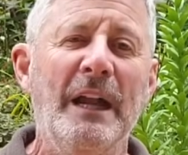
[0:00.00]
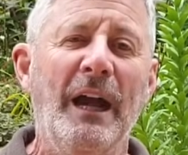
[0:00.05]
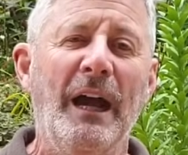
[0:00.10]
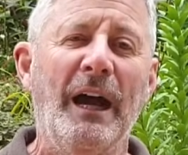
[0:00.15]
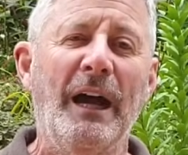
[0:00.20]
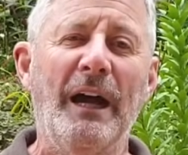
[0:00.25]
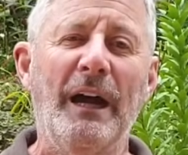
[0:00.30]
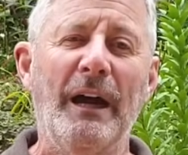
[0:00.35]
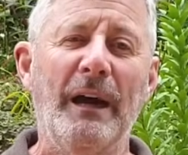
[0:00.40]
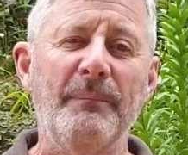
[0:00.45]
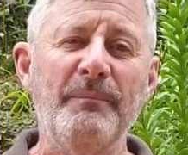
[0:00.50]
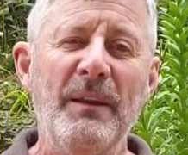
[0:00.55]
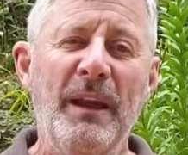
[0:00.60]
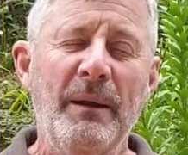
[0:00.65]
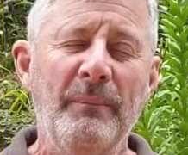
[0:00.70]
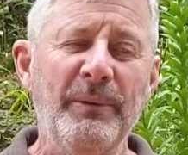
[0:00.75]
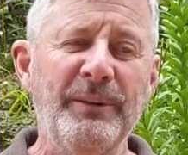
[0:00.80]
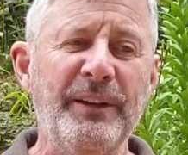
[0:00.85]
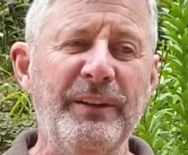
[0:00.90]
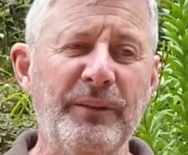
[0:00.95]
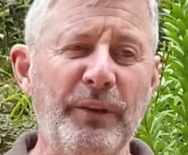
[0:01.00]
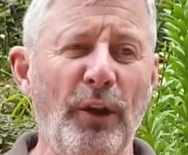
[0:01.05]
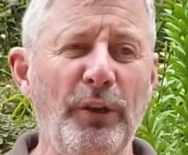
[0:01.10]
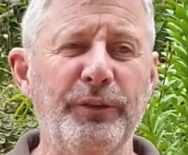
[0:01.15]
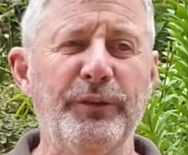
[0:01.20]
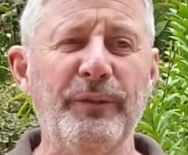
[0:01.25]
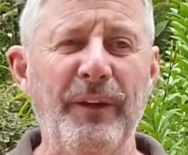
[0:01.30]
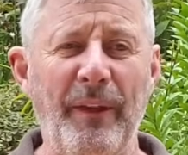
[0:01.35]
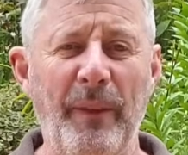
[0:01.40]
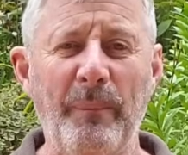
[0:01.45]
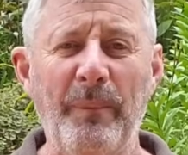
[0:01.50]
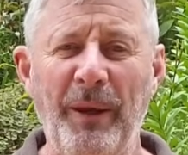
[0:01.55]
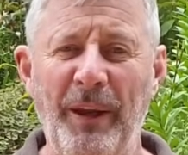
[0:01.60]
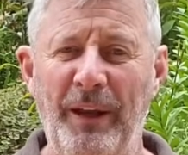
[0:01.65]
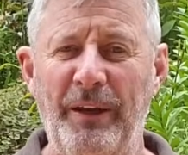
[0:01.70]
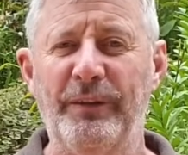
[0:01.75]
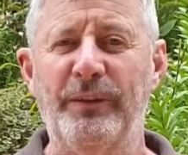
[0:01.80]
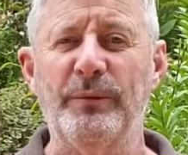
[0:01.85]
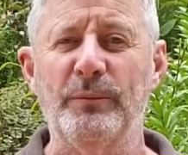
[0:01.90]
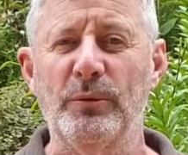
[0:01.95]
Um, but there's lots of other
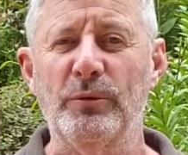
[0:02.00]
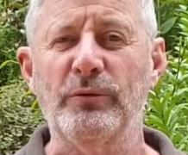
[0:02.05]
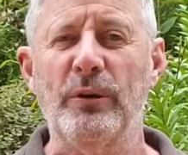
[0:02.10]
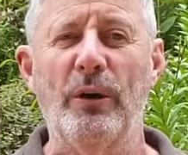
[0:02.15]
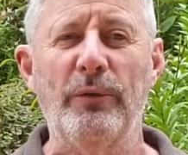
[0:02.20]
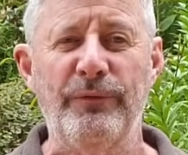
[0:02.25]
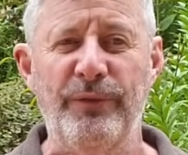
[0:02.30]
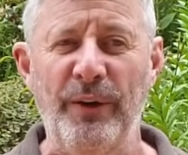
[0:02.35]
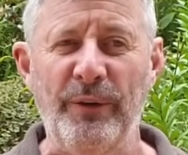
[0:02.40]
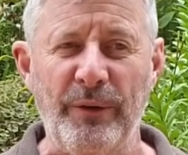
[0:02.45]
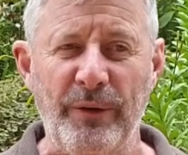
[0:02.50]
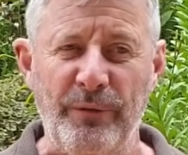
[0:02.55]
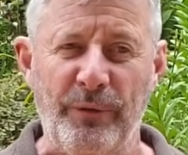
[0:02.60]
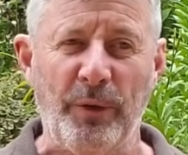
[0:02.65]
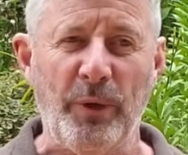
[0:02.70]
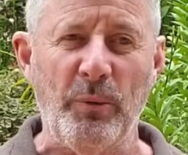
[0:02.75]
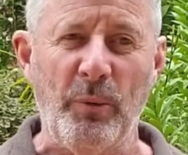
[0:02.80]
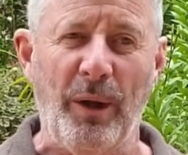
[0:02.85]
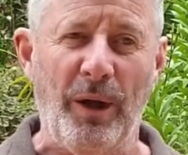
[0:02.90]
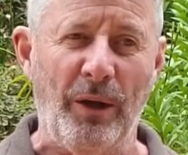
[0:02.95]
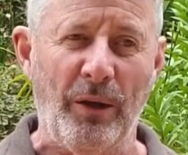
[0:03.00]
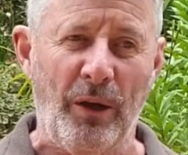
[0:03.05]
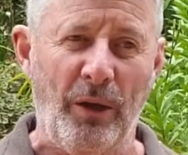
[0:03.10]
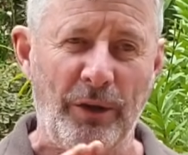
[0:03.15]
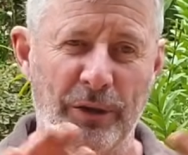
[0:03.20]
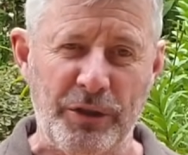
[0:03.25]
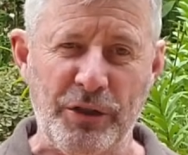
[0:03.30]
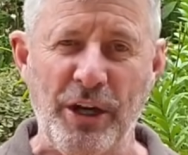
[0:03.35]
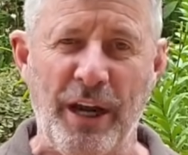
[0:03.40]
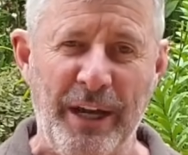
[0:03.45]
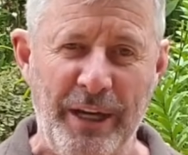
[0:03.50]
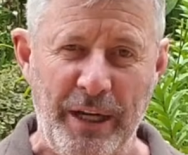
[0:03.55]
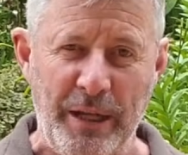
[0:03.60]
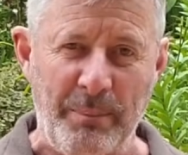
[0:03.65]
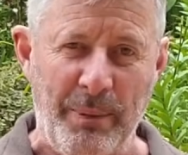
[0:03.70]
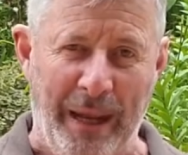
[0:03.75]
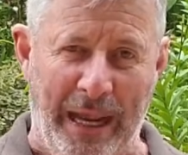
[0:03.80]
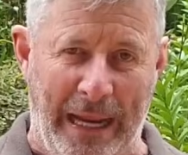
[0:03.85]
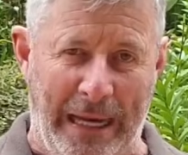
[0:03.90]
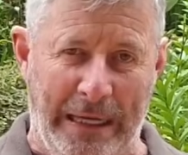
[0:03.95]
plants that will grow very, very well on a shady
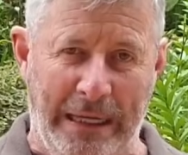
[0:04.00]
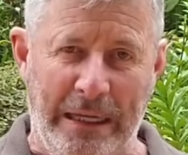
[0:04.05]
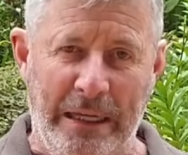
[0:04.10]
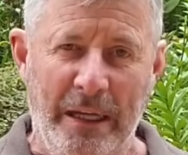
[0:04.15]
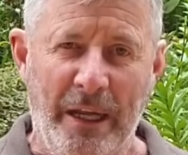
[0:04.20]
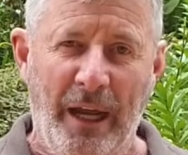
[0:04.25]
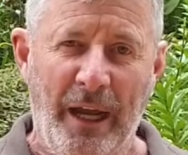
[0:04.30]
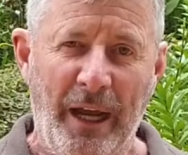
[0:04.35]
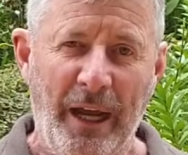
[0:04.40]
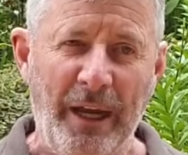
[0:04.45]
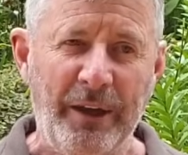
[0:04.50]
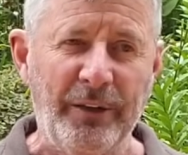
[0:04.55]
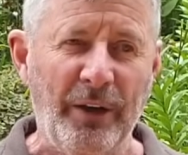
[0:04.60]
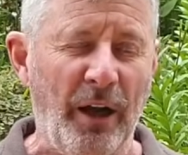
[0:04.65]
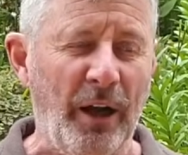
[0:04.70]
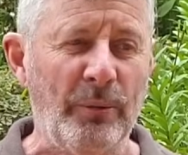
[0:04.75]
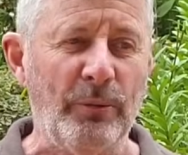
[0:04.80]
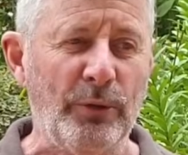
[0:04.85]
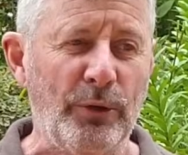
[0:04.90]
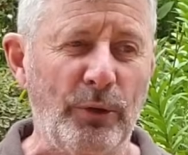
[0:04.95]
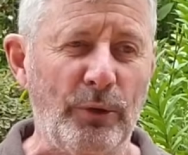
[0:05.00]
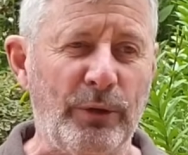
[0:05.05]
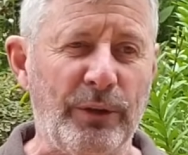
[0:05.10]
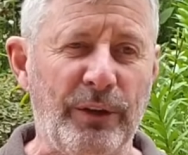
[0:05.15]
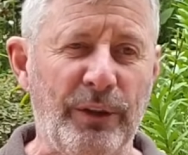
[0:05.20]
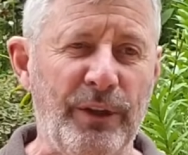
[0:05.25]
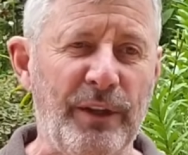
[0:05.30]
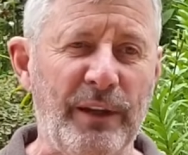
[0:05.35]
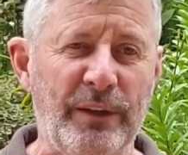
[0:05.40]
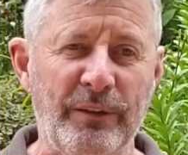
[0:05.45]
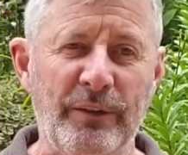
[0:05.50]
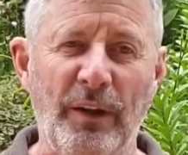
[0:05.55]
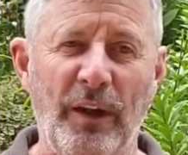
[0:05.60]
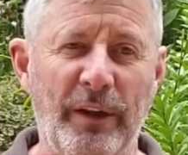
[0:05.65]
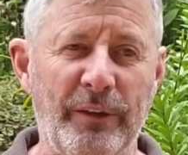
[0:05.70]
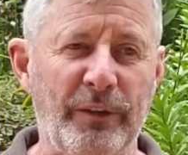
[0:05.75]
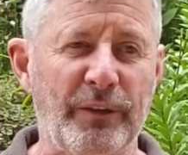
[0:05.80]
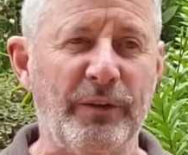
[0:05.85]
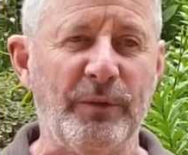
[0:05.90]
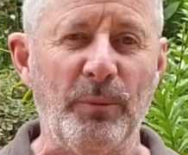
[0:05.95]
bank. And I would look at things
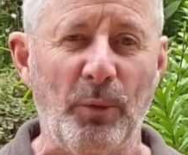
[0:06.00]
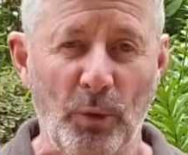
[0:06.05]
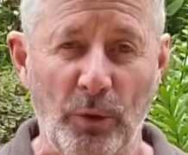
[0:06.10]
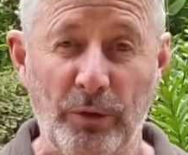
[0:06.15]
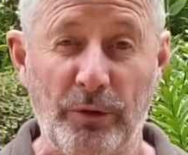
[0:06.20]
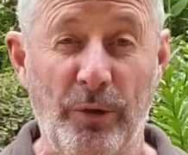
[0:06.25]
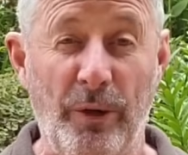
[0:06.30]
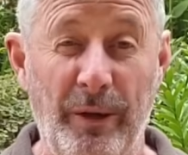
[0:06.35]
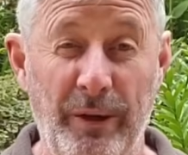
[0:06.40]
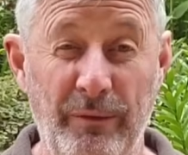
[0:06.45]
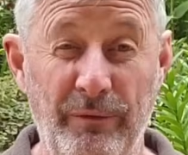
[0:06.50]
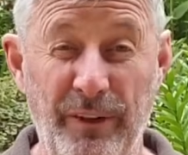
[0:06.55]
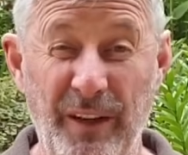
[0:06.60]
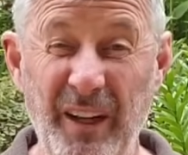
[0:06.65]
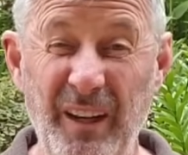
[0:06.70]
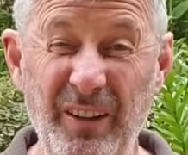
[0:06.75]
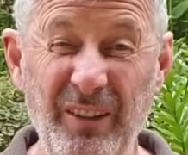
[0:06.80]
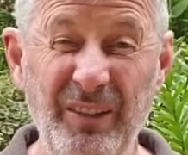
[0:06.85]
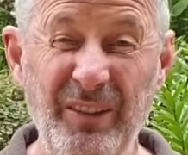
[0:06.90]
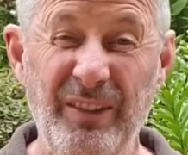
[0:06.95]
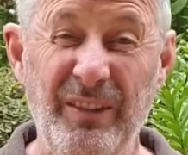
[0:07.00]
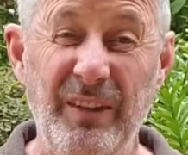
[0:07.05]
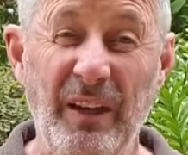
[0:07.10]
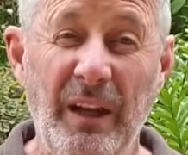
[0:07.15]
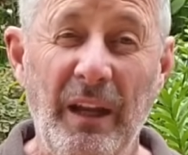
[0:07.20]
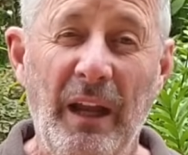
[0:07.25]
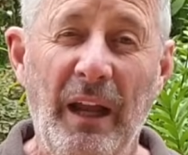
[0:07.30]
like the smaller growing vincas.